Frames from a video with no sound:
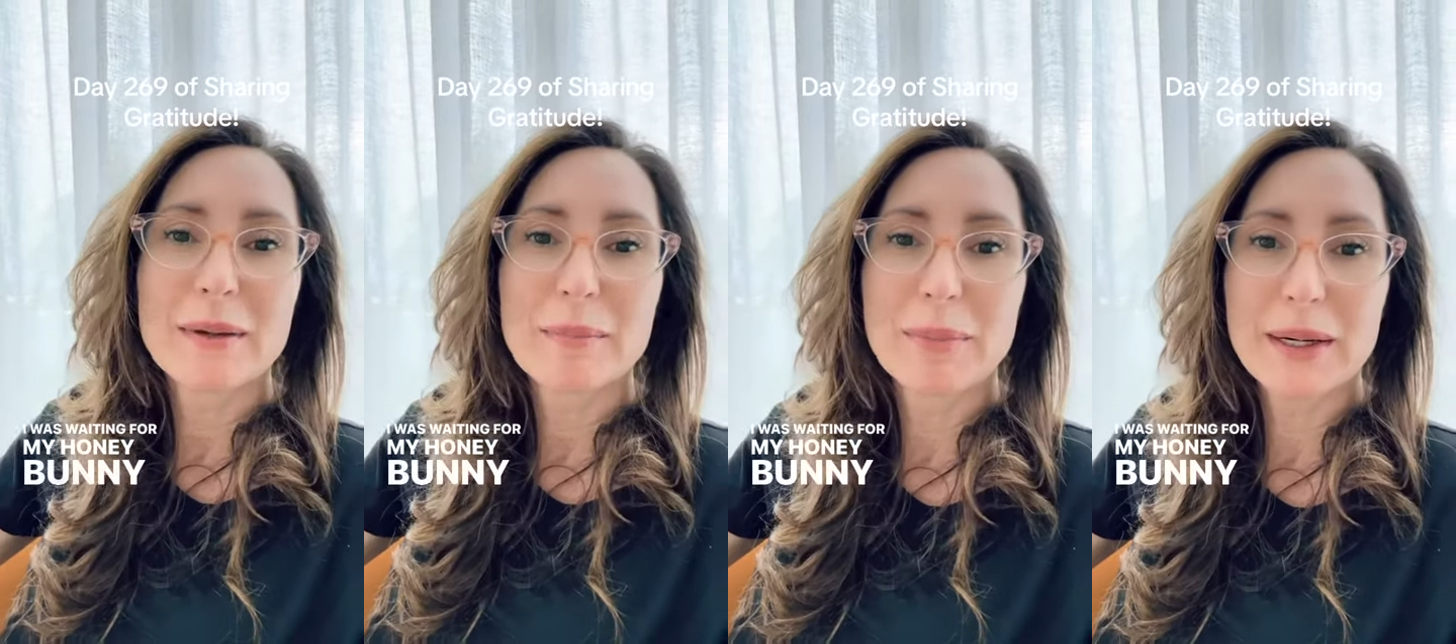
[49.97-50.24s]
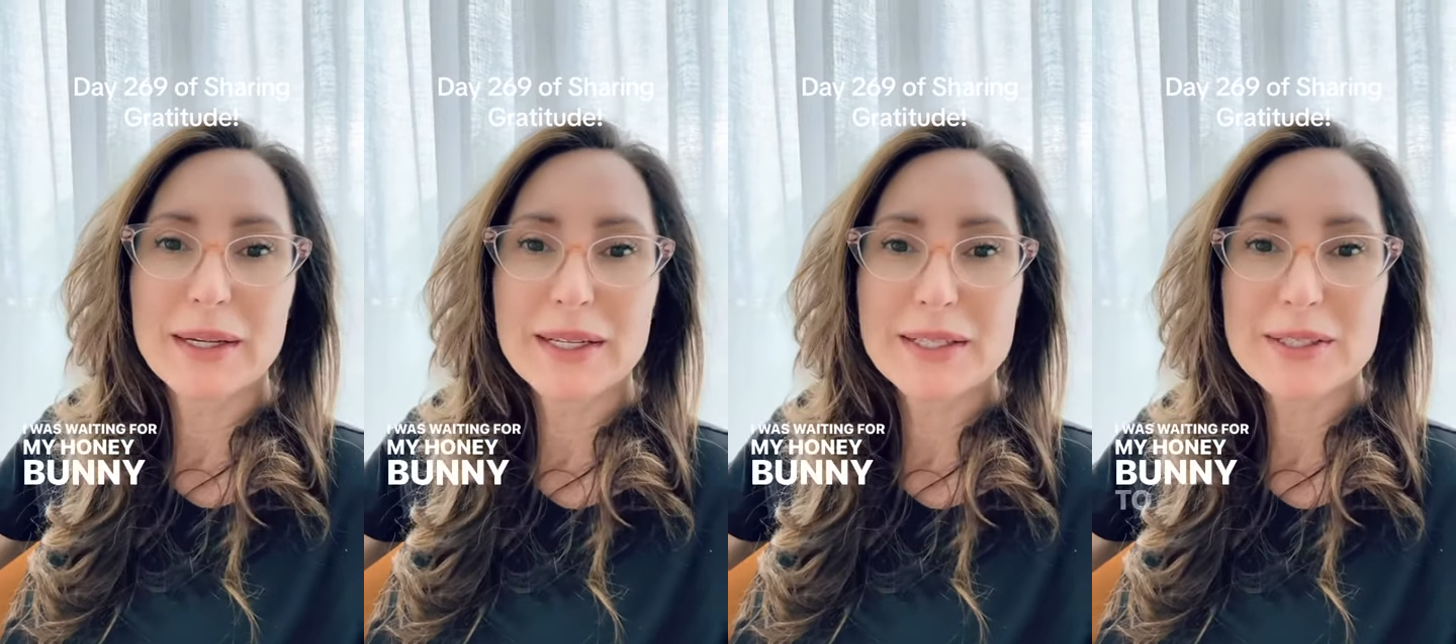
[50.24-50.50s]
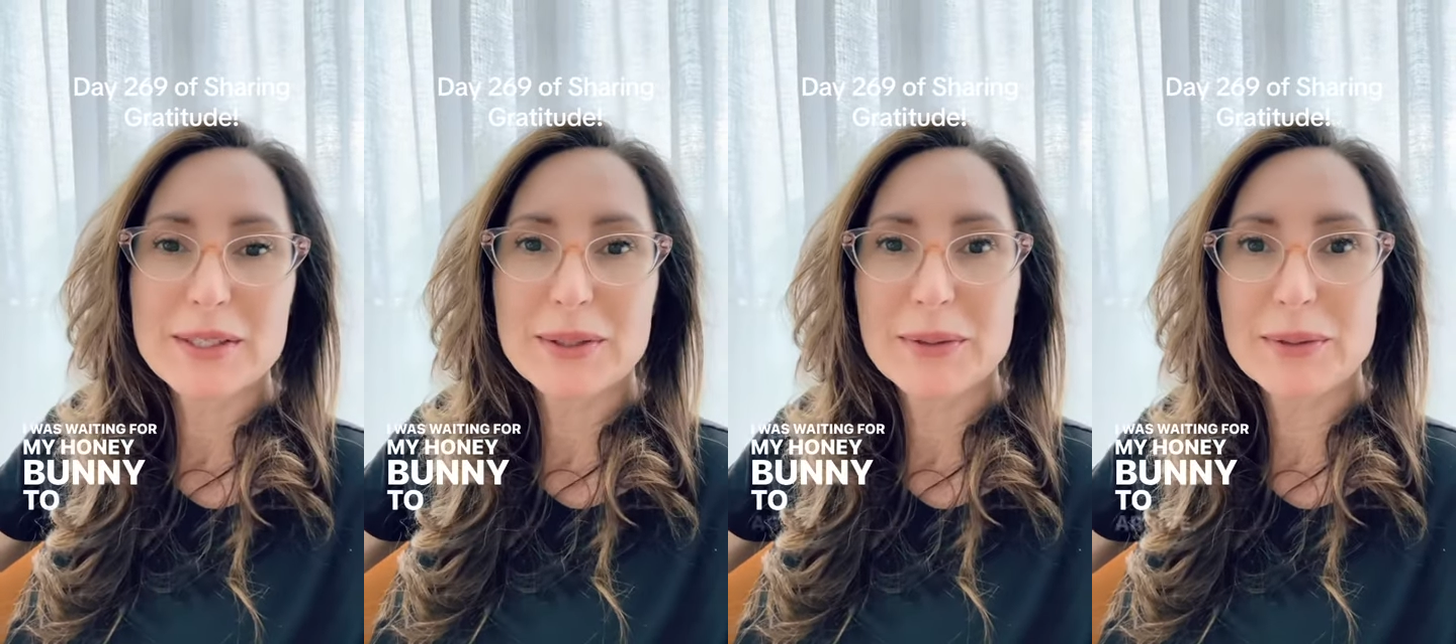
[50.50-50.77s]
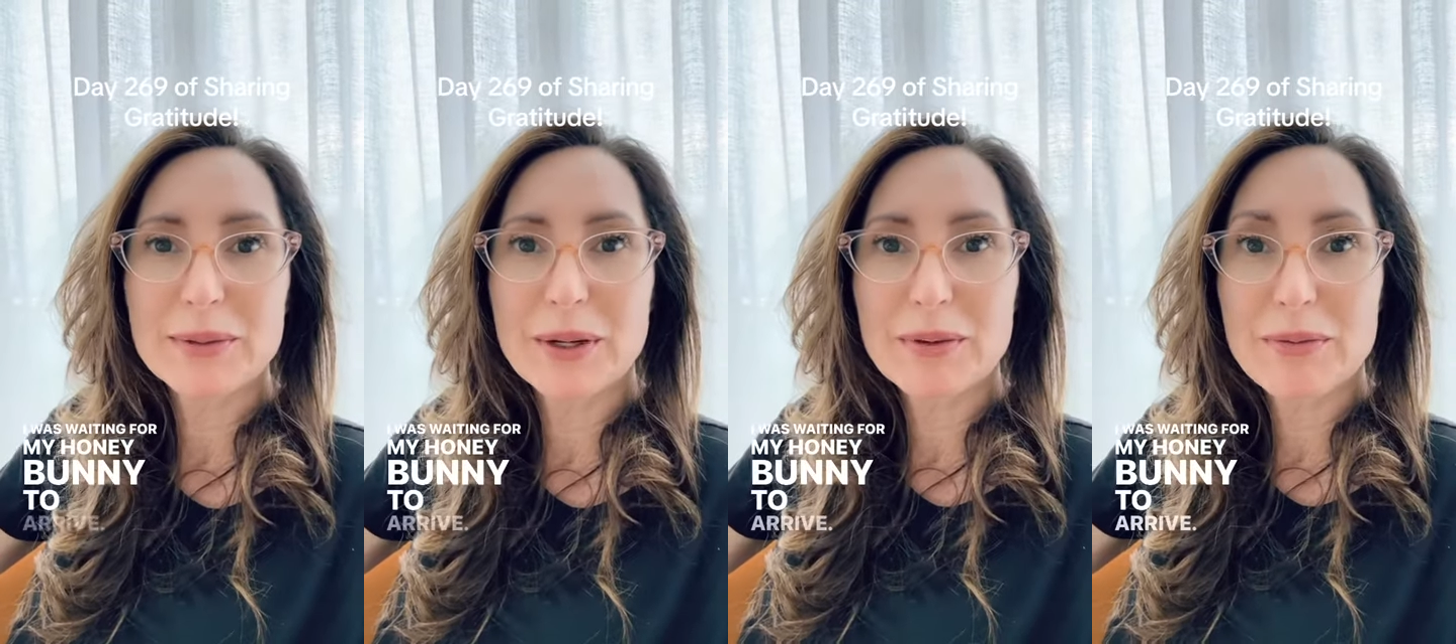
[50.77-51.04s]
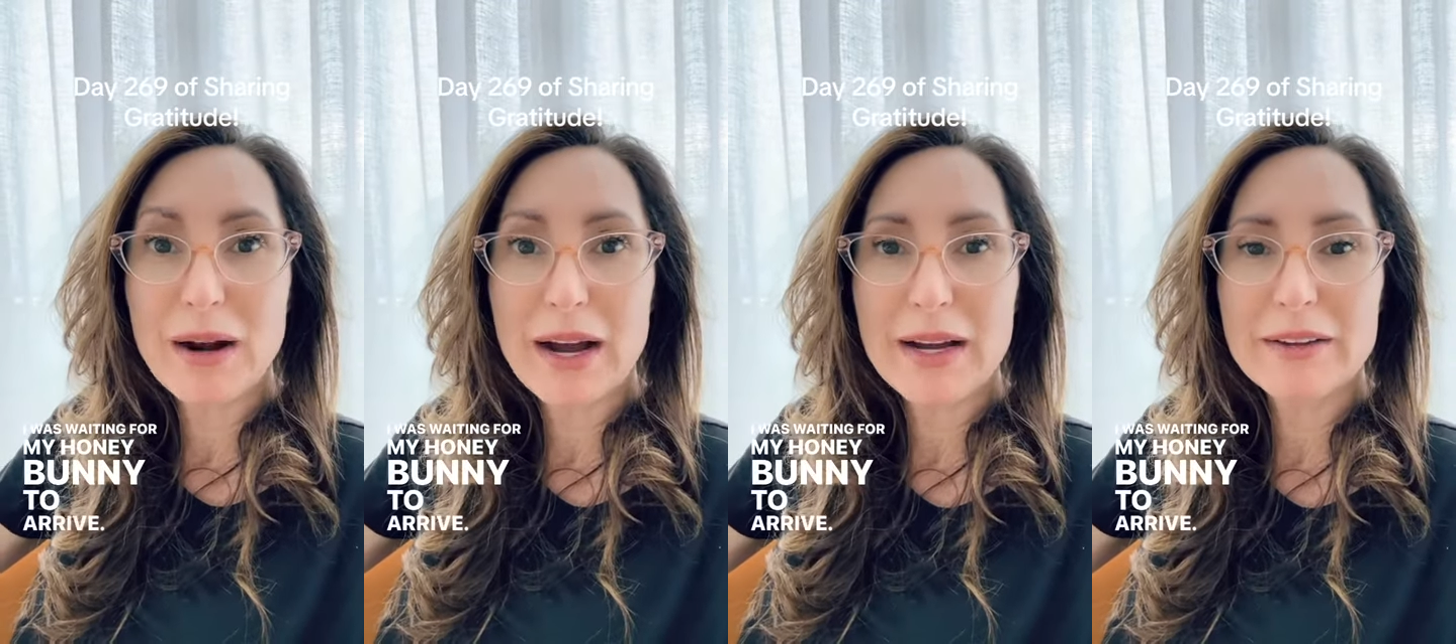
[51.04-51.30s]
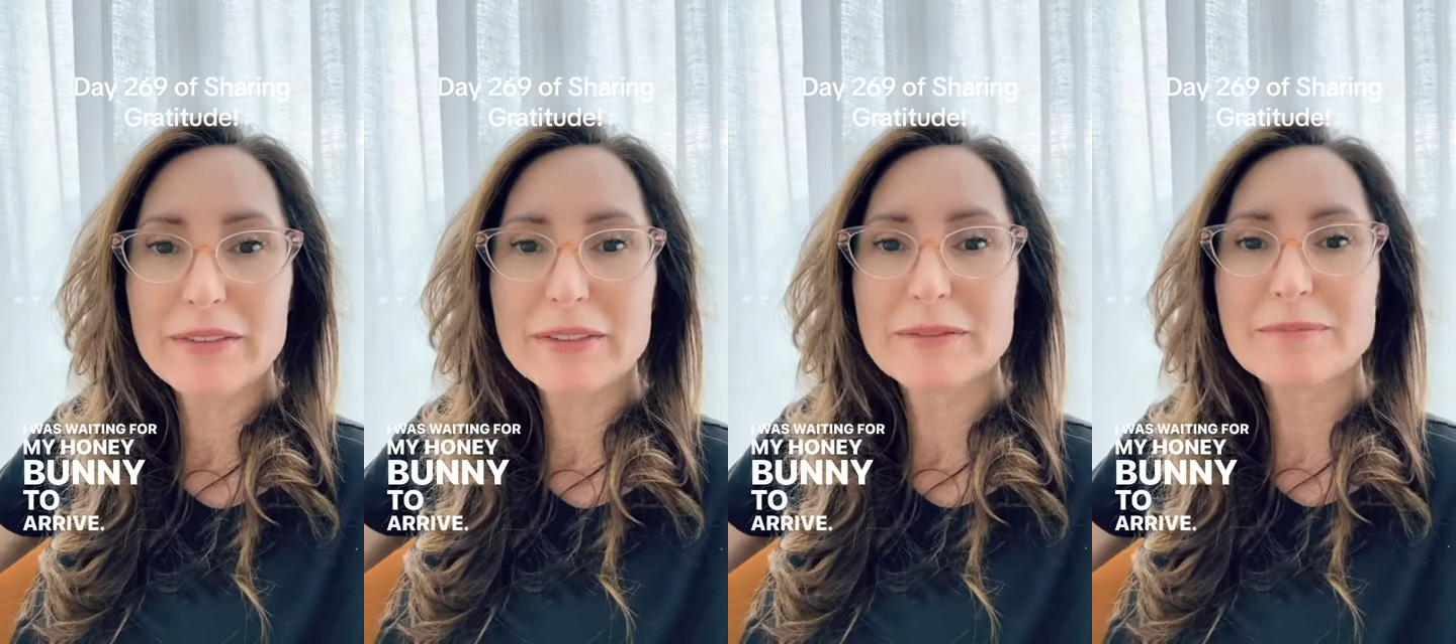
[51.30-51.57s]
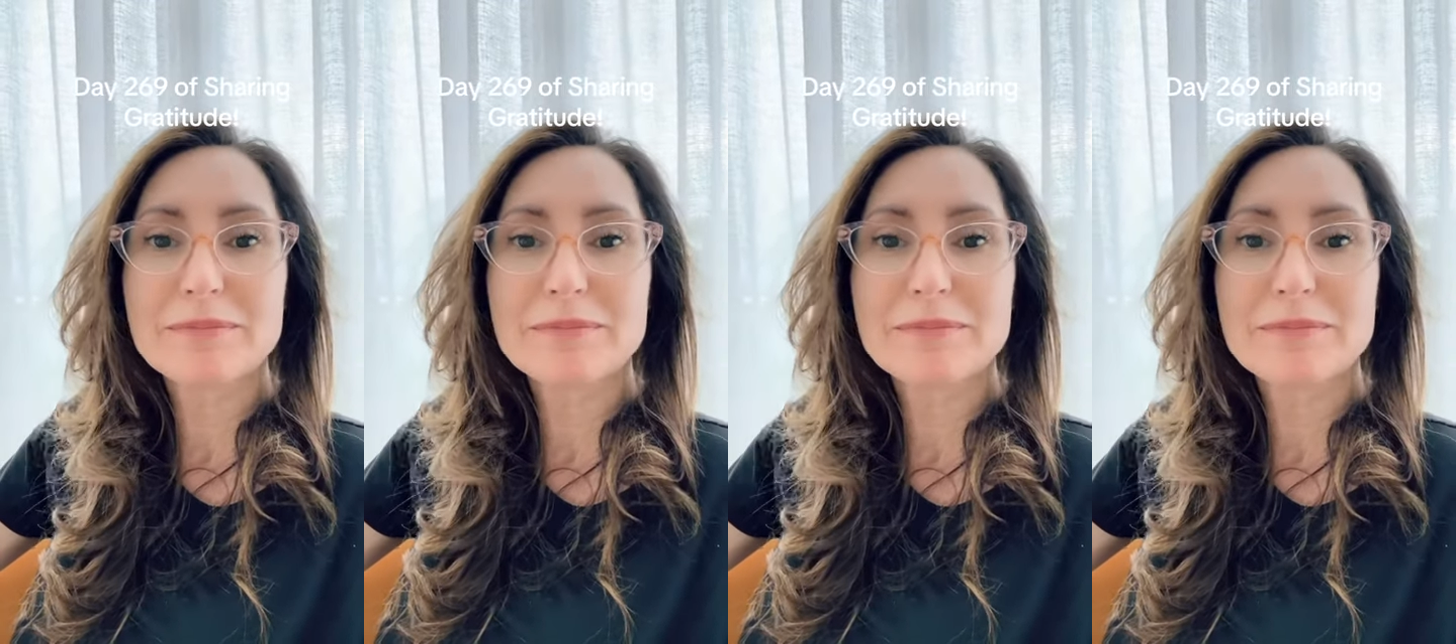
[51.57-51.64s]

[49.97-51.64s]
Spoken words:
bunny to arrive,